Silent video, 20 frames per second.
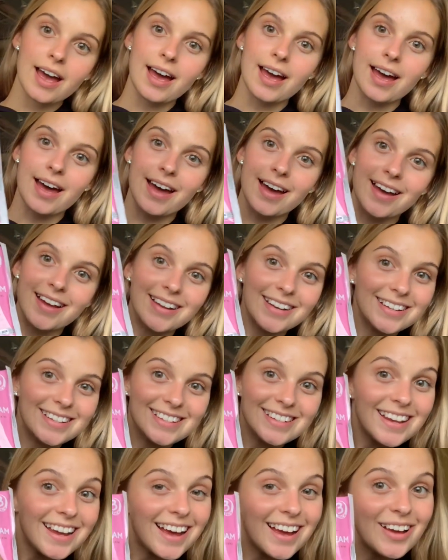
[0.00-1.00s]
And
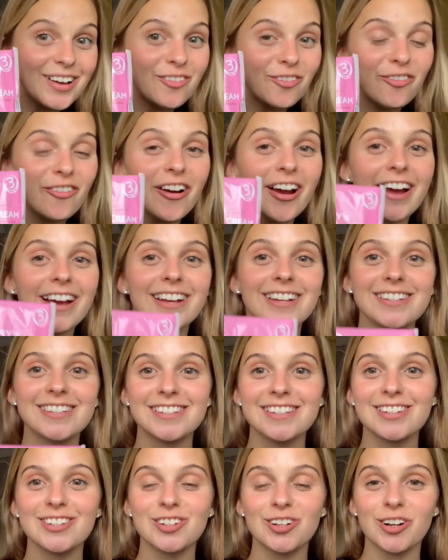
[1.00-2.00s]

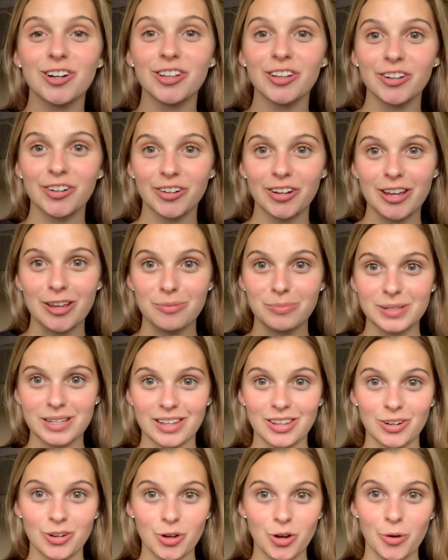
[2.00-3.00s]
Fry's, chocolate creams, like
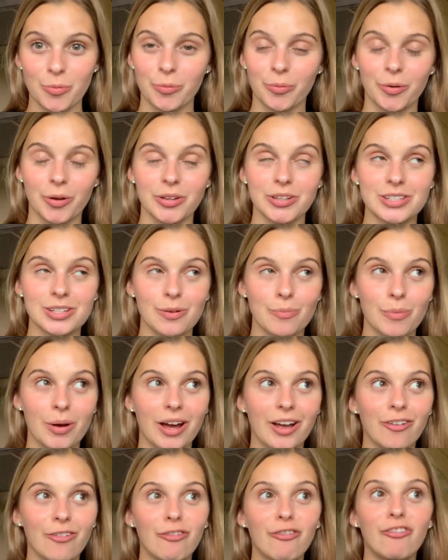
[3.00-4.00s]
the normal ones, are
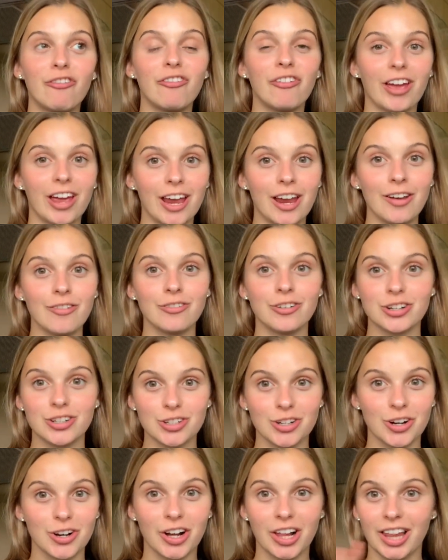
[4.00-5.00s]
my favourite
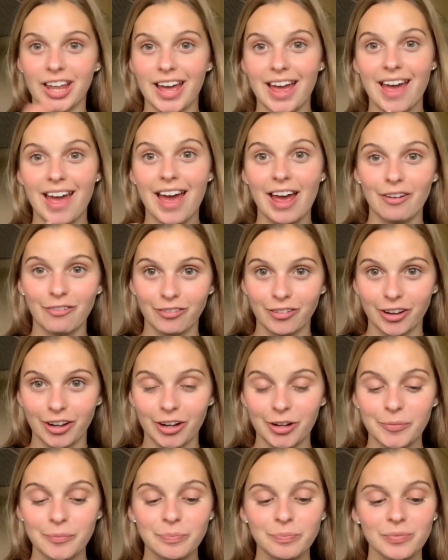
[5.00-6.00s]
chocolate ever.
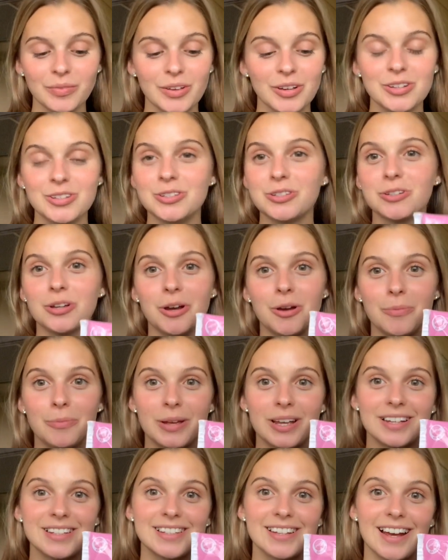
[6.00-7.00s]
So I'm
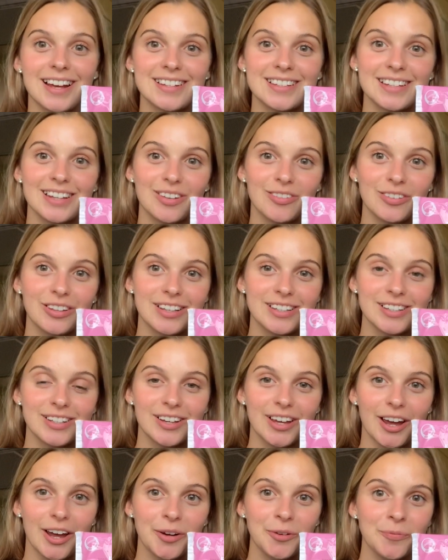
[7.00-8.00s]
excited to give these a
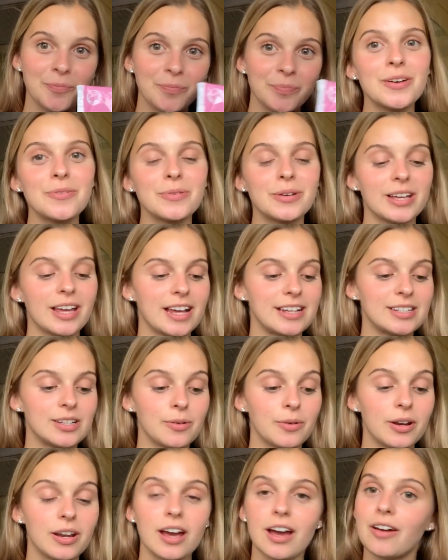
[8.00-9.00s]
go. Yes, yeah, so I'm
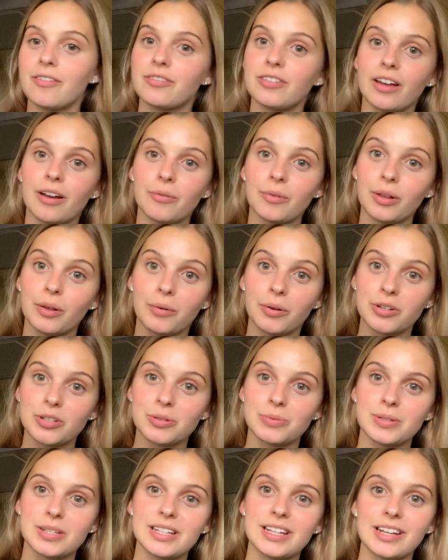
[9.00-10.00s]
going to have that while I watch
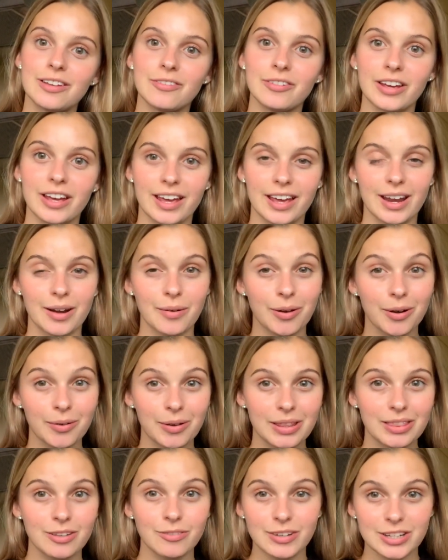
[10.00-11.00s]
some TV. And I'm going to
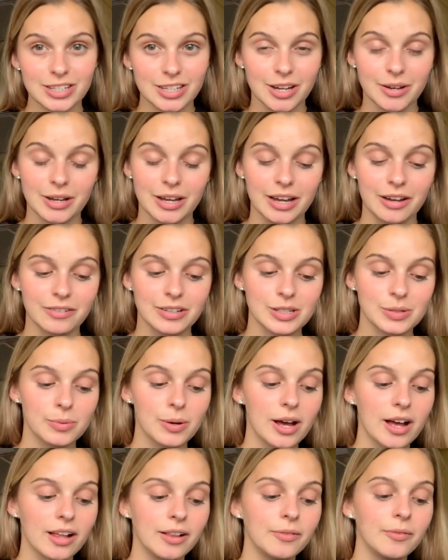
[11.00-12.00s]
end the video here as
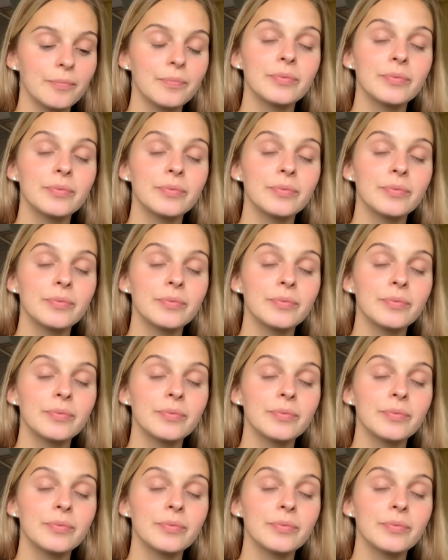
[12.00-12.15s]
well.